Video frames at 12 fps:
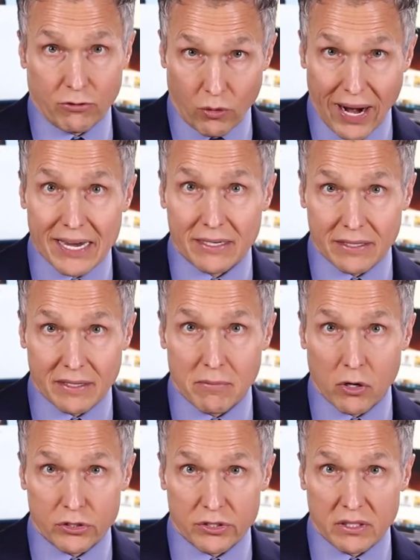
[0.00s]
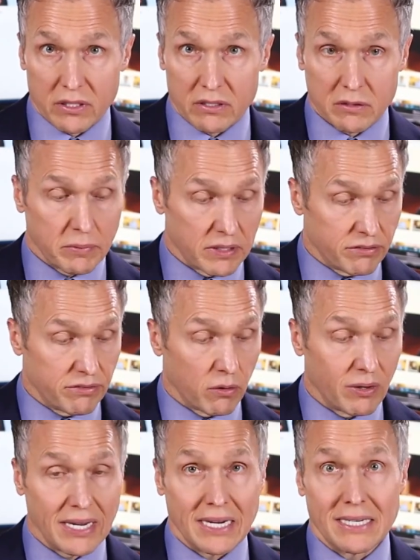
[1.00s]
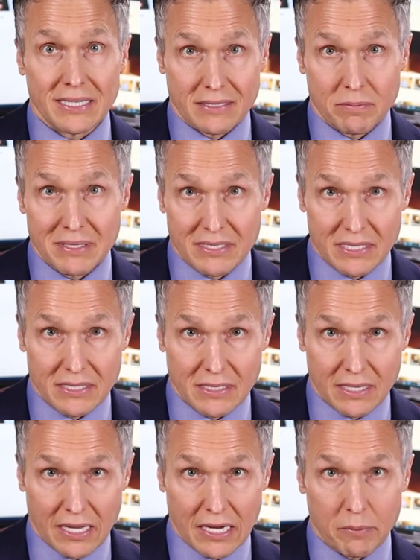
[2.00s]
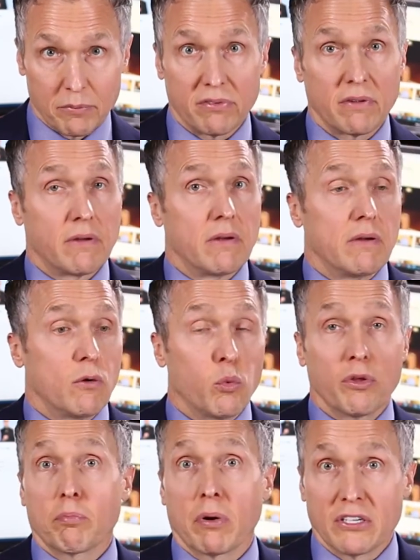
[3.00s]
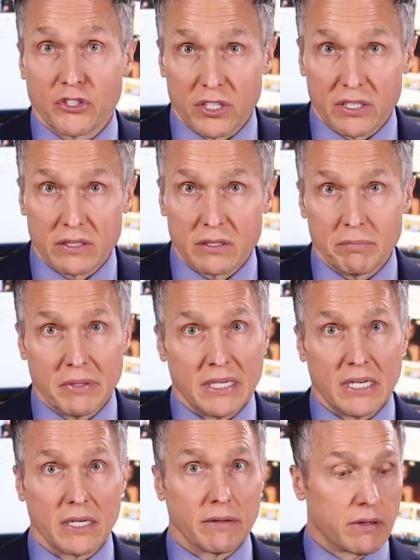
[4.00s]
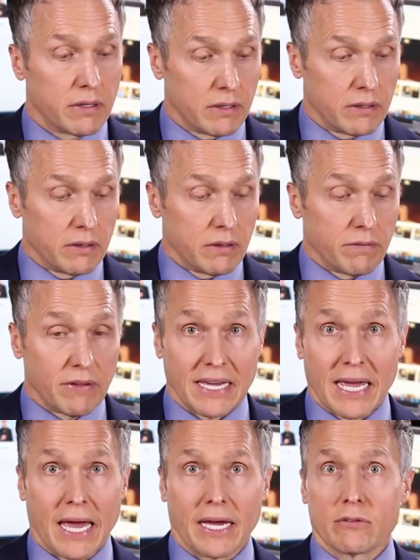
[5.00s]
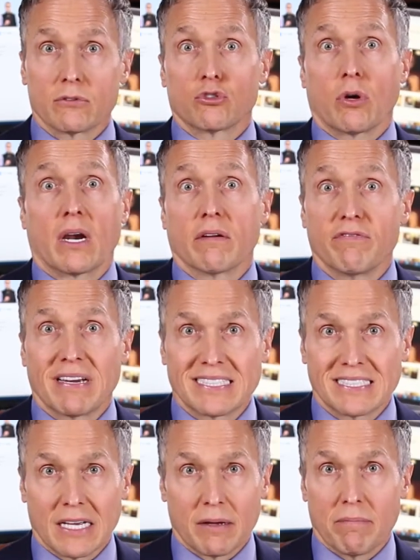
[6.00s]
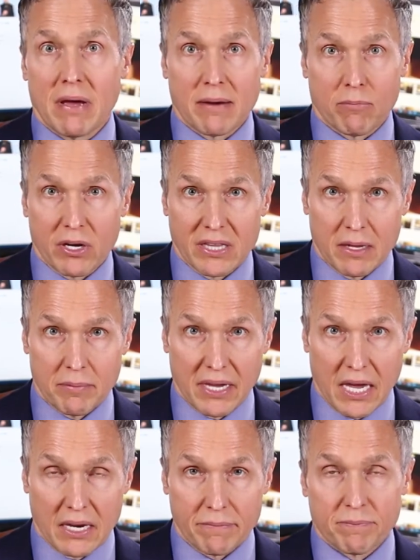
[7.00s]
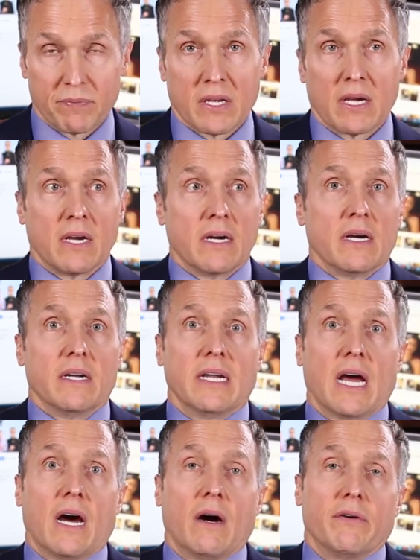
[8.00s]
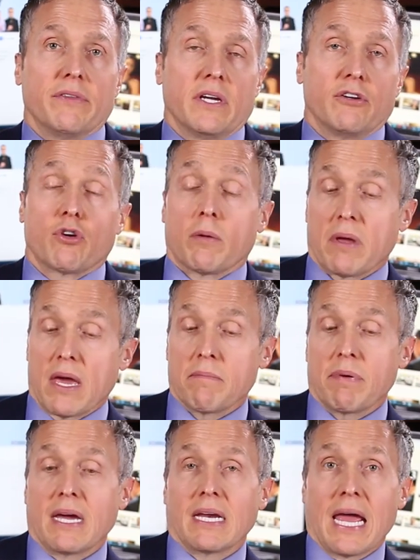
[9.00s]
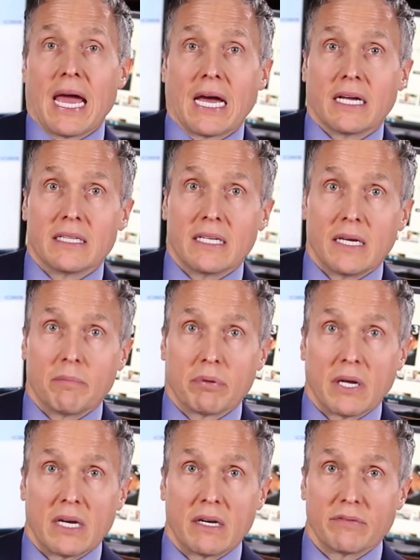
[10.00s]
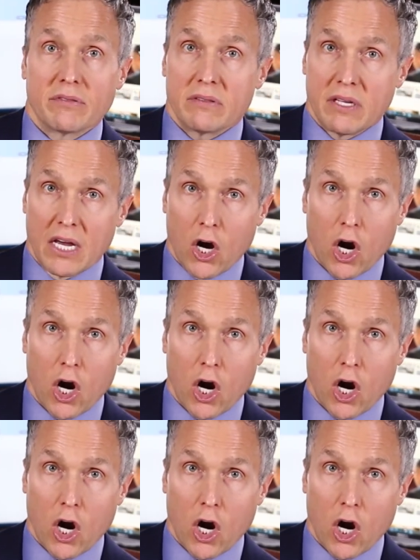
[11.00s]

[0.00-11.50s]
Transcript: granted the motion to dismiss. So he dismissed these claims with prejudice, meaning they can't try to fix them and bring them again. Now, the Trump campaign and the plaintiffs, they